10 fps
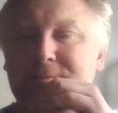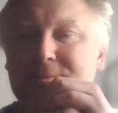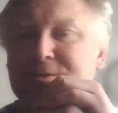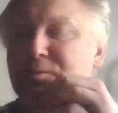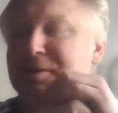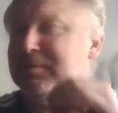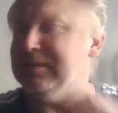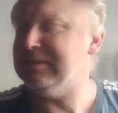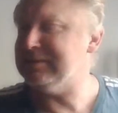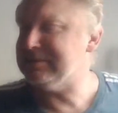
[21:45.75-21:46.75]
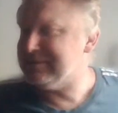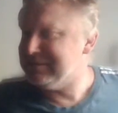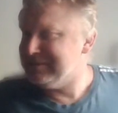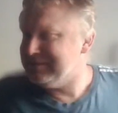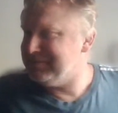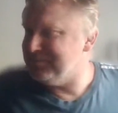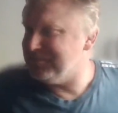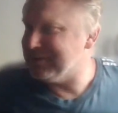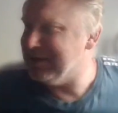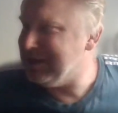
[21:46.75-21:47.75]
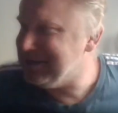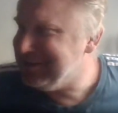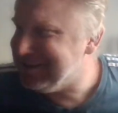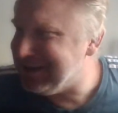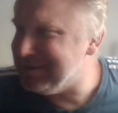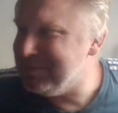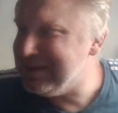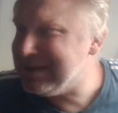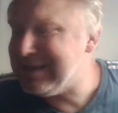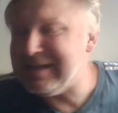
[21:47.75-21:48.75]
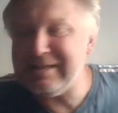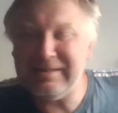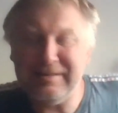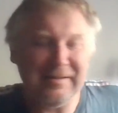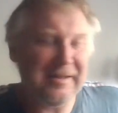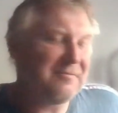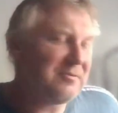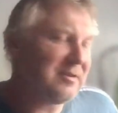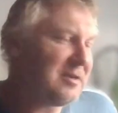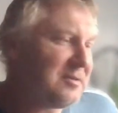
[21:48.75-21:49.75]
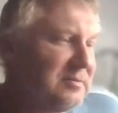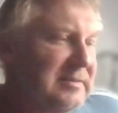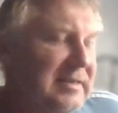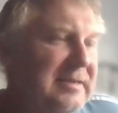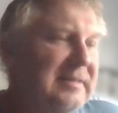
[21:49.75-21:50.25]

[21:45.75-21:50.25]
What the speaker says: So 1 minute is gone. I'm back, and I would like to say